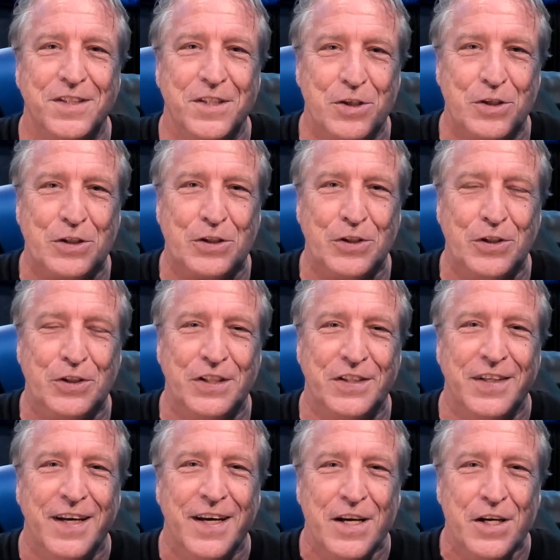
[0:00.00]
in your search
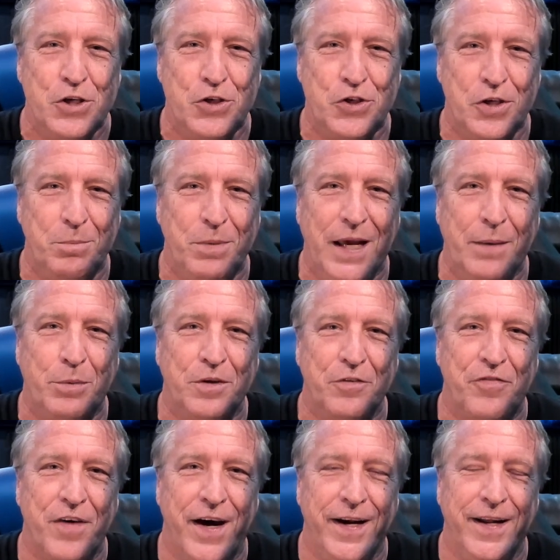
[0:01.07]
and you should be able to
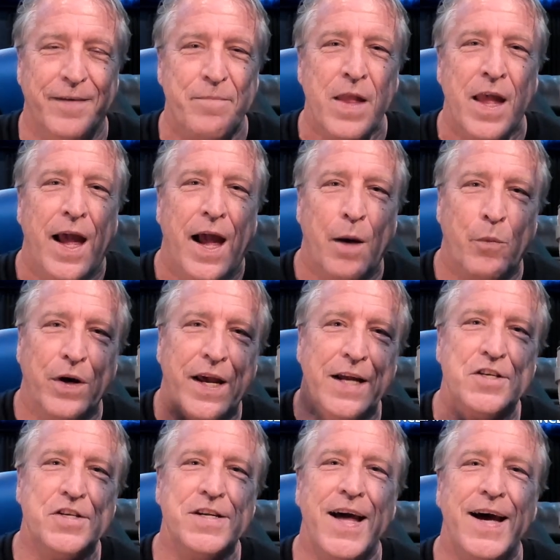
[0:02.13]
find it. And we'll
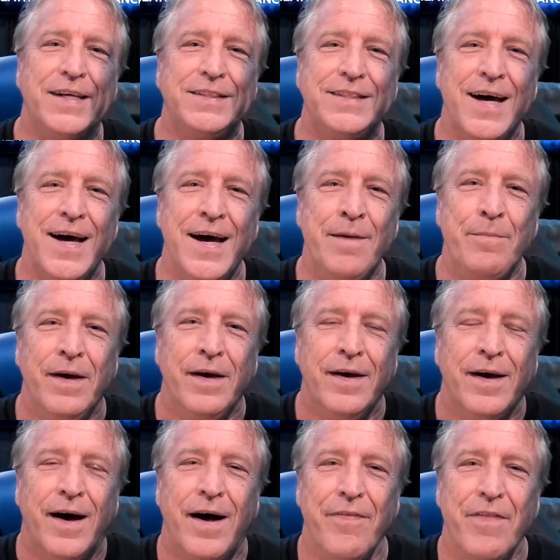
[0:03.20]
catch you next time
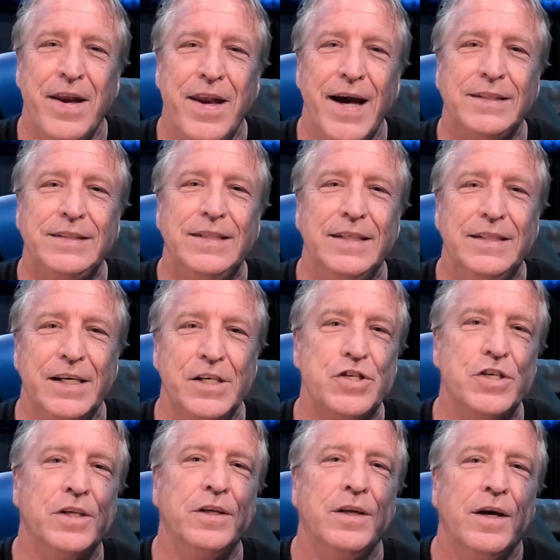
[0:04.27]
on the next
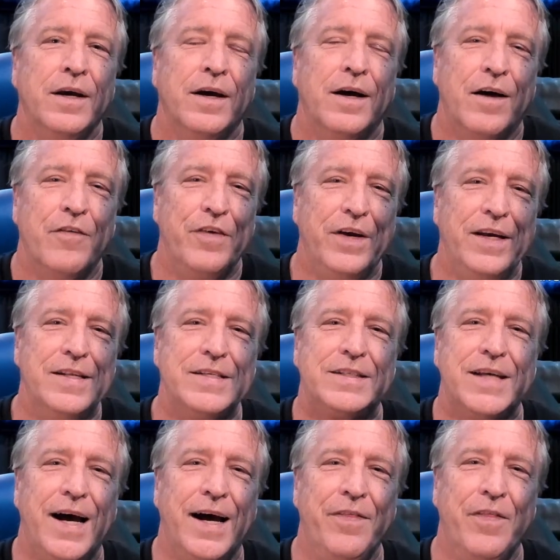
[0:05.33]
edition of
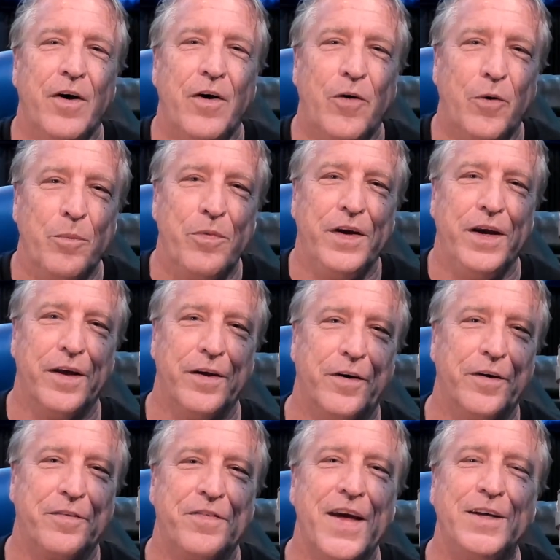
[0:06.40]
Inside the Home
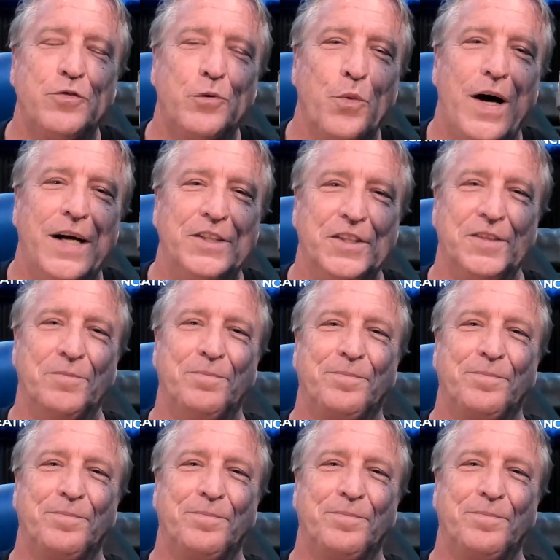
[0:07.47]
Theater. Thanks for watching.